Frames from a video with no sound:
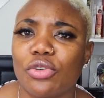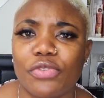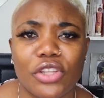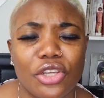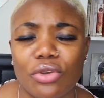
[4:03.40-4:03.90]
your
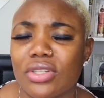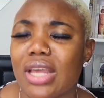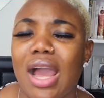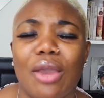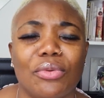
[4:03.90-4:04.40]
videos.
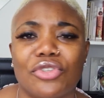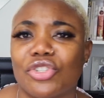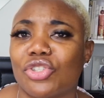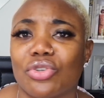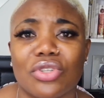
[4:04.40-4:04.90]
I was
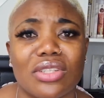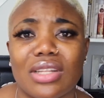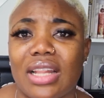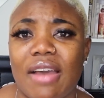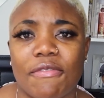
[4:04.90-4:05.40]
just
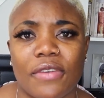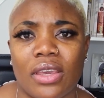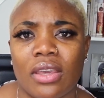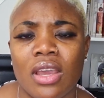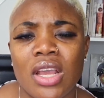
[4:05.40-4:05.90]

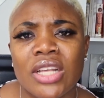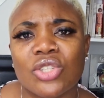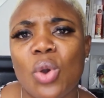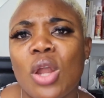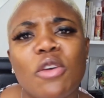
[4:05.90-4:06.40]
laughing.
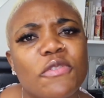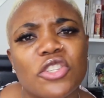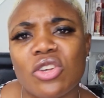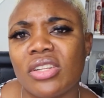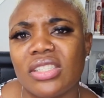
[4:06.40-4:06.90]
So all of a
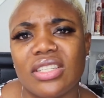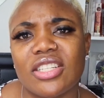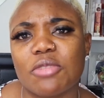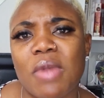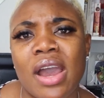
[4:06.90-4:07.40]
sudden,
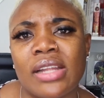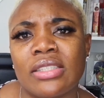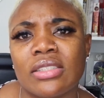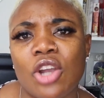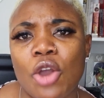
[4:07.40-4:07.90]
this
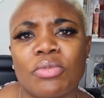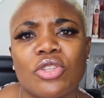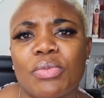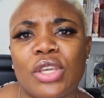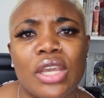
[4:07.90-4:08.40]
man come
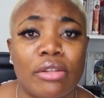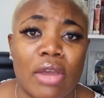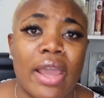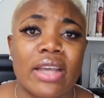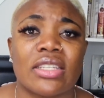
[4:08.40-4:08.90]
to me, and
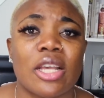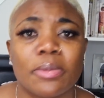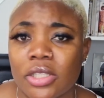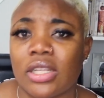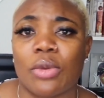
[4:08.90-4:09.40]
I
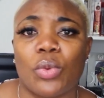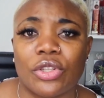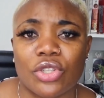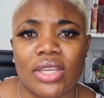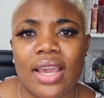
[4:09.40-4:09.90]
accept him, and we're
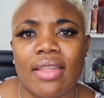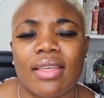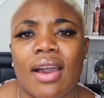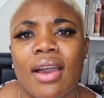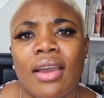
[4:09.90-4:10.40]

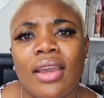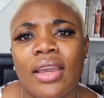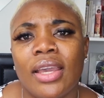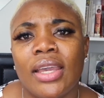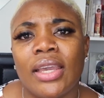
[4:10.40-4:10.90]
together.
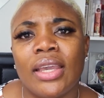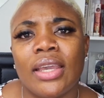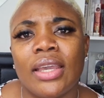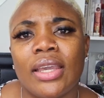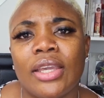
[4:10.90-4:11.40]

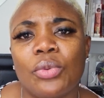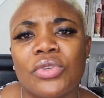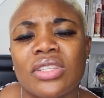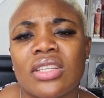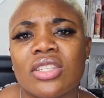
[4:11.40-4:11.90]
He
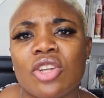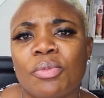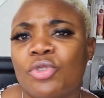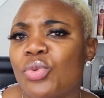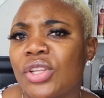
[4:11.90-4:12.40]
would say,
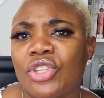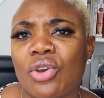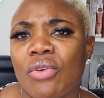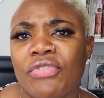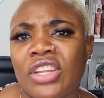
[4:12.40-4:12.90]
stop doing
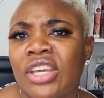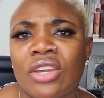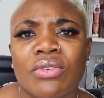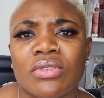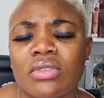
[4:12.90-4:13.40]
your
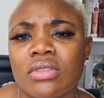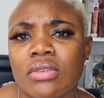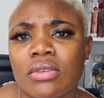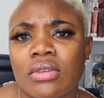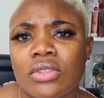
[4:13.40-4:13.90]
videos.
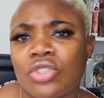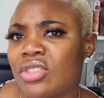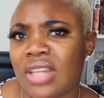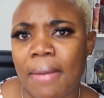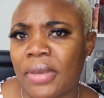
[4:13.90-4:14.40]

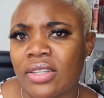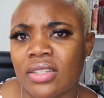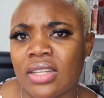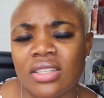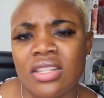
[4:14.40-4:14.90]
Does that make
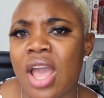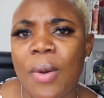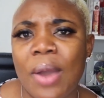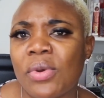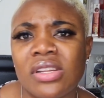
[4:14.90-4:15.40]
sense? No,
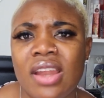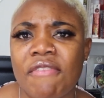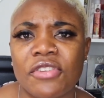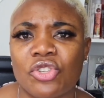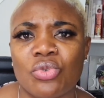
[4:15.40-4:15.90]
I would
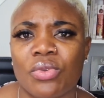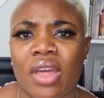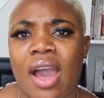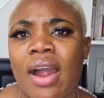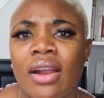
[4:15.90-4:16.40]
never do
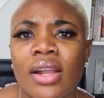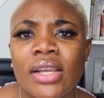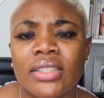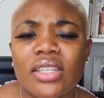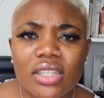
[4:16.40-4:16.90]
that.
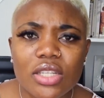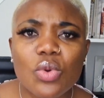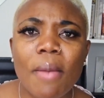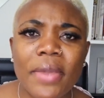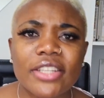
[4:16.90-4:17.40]
This is
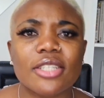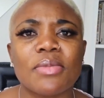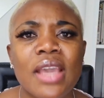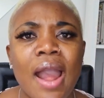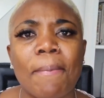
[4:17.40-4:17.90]
what makes
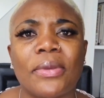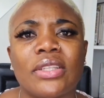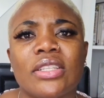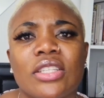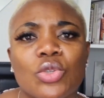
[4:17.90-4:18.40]
me happy.
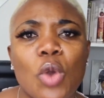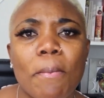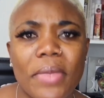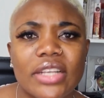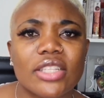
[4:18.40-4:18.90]
This is
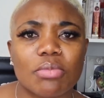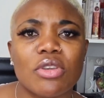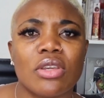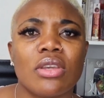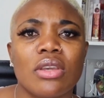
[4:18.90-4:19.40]
what makes
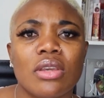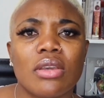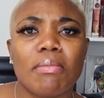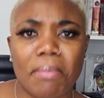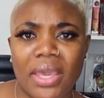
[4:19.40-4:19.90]
me
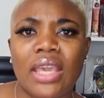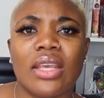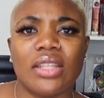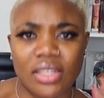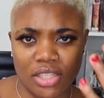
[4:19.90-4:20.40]

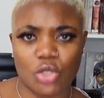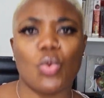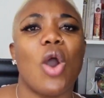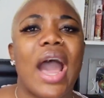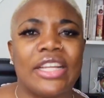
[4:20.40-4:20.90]
me. This is
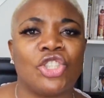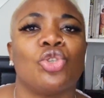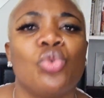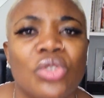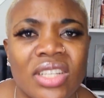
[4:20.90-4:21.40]
what I
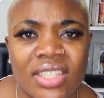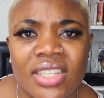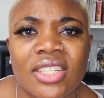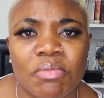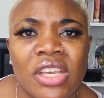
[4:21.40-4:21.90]
do. This
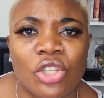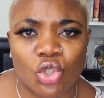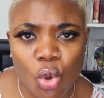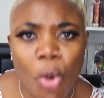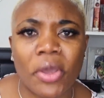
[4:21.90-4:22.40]
is me
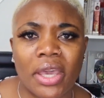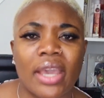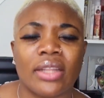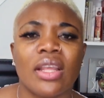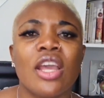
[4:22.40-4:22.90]

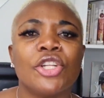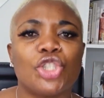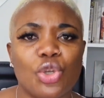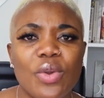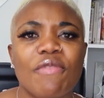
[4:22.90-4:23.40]
talking,
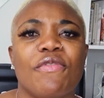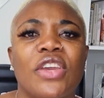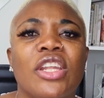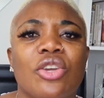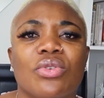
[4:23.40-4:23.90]
doing
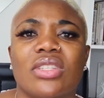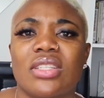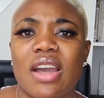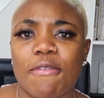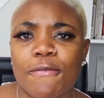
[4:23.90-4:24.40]
videos. Is
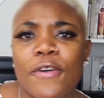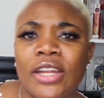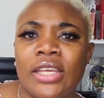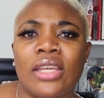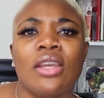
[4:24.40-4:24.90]
that
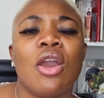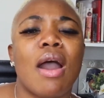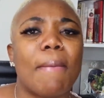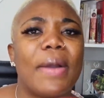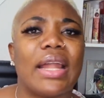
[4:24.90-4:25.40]
funny,
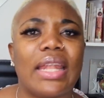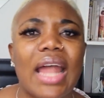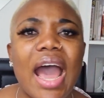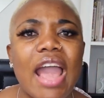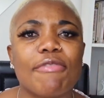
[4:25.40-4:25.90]
about
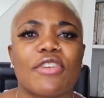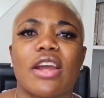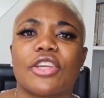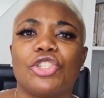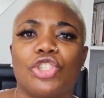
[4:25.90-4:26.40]
life,
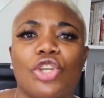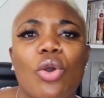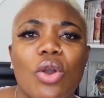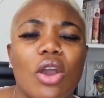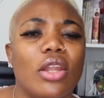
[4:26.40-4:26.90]
cracking
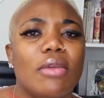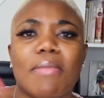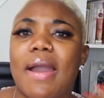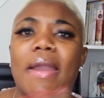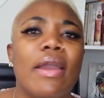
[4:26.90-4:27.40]
joke, calling
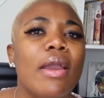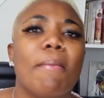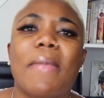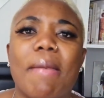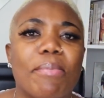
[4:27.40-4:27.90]
my
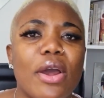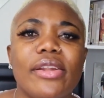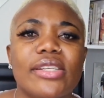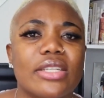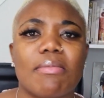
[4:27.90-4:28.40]

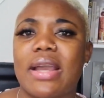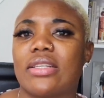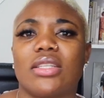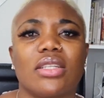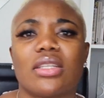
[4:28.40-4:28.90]
brothers and my
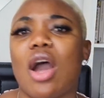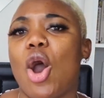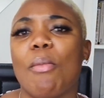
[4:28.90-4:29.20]
sister,